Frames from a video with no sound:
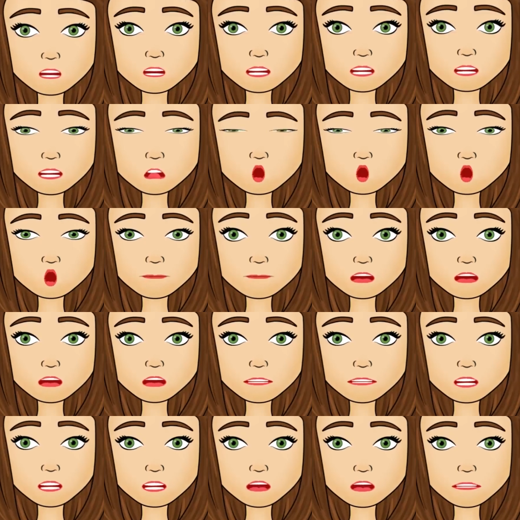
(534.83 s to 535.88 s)
but only
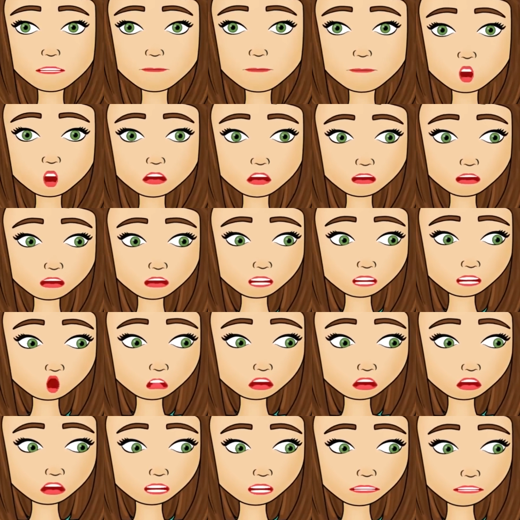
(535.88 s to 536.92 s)
bitter disappointment
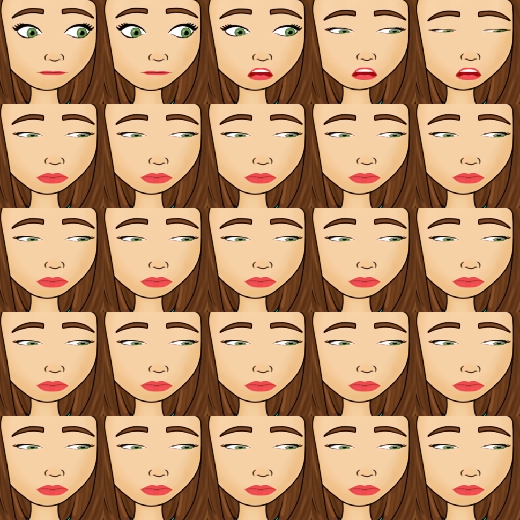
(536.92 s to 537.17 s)
awaited